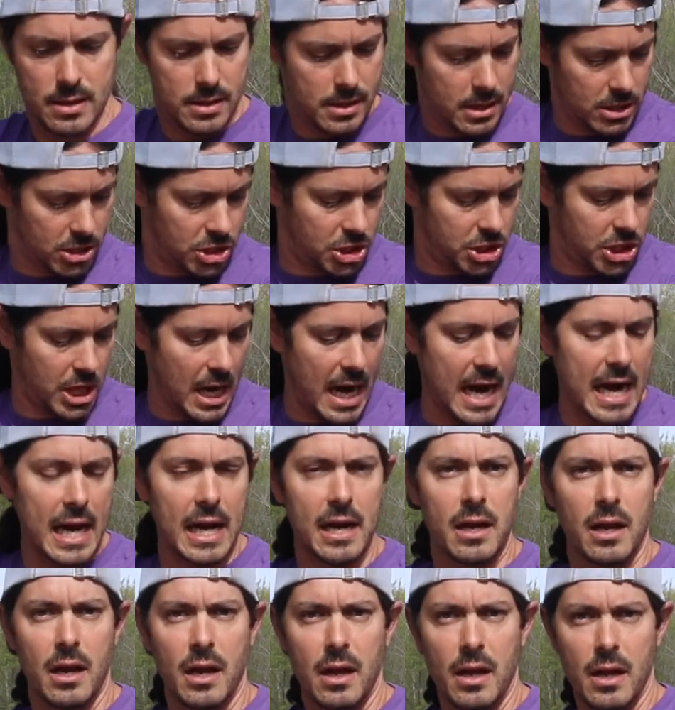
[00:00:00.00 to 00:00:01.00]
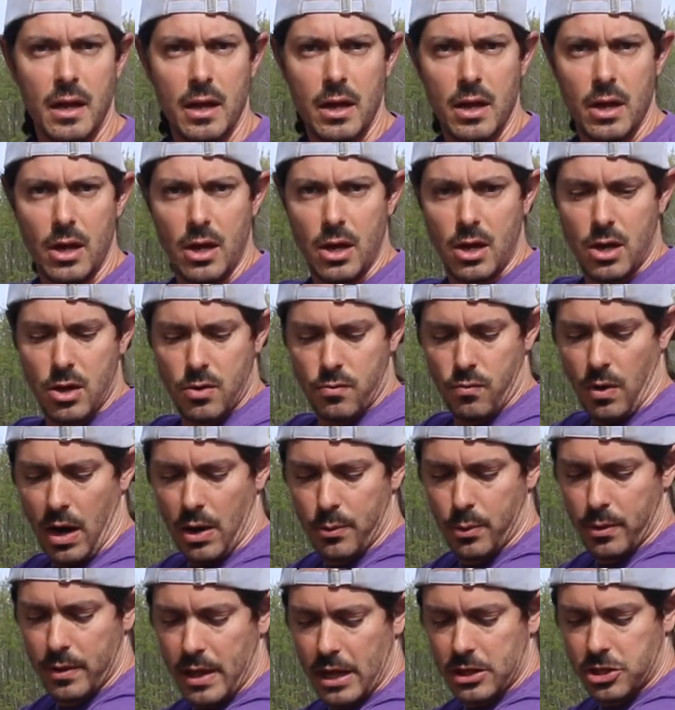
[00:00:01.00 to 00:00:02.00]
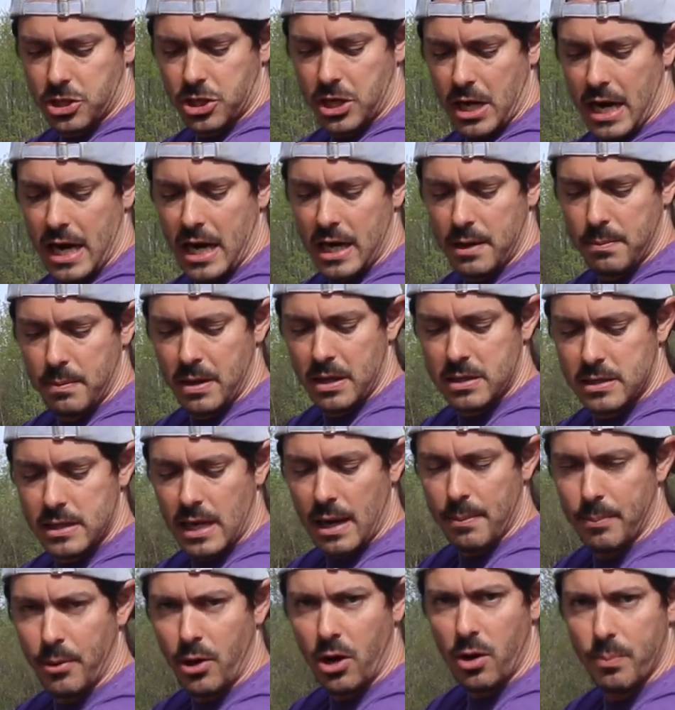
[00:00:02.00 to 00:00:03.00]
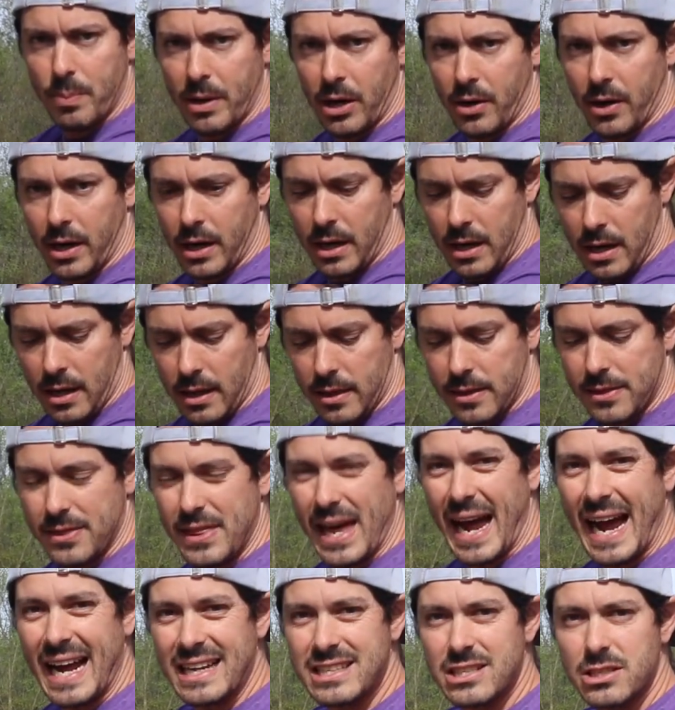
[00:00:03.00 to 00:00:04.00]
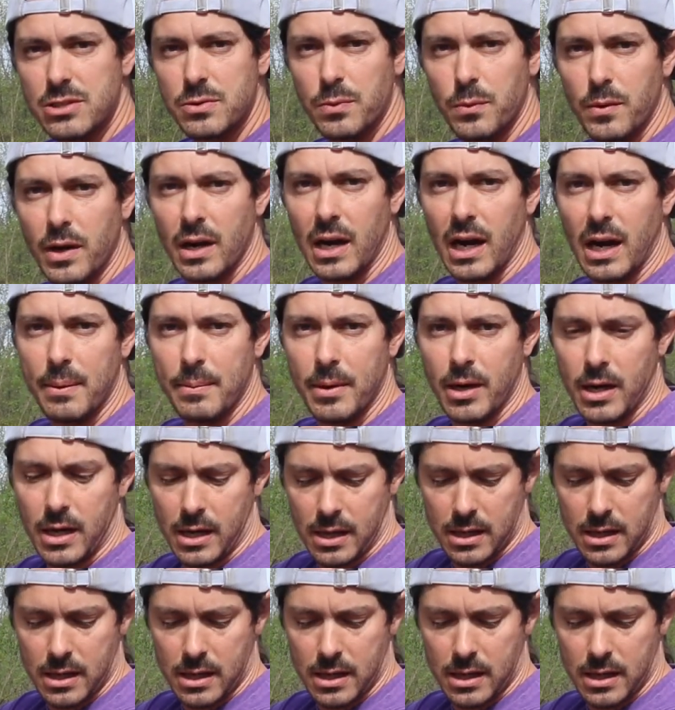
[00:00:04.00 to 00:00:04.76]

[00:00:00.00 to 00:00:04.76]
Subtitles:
the chain, right where that chain meets that ball bearing, that's what I'm